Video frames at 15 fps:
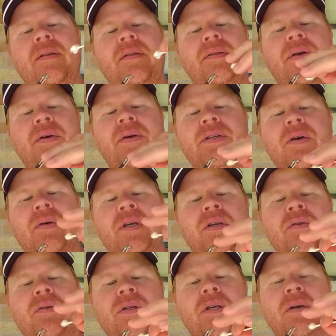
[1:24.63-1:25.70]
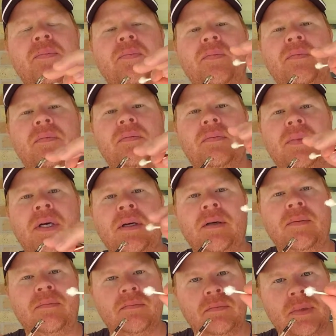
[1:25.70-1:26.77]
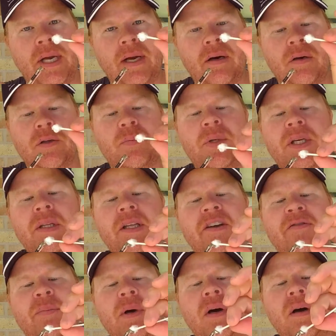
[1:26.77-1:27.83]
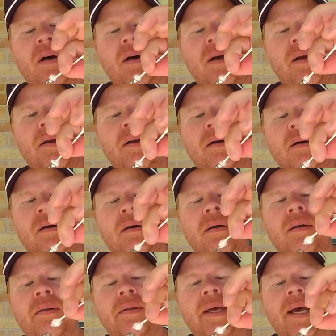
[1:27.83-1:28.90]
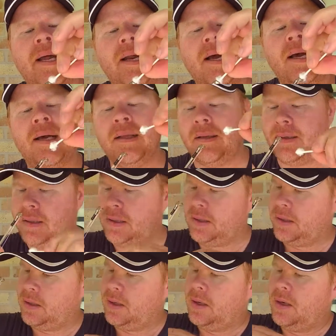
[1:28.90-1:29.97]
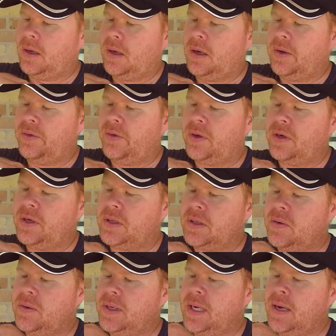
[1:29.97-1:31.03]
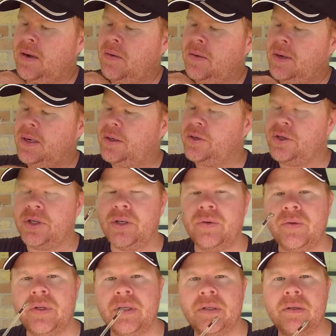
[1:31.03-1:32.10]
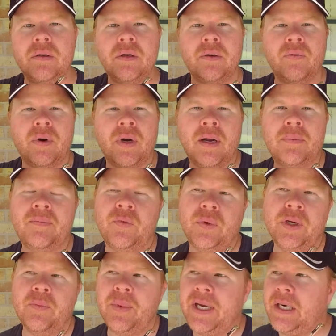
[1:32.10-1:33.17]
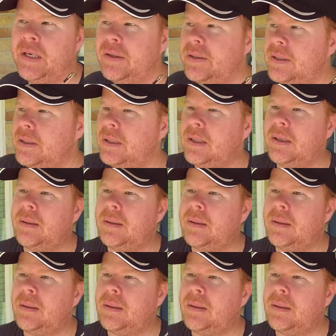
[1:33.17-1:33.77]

there is no Q-tip hairs being left behind on that eyelet. So you just go down. I usually do this during rod reel maintenance.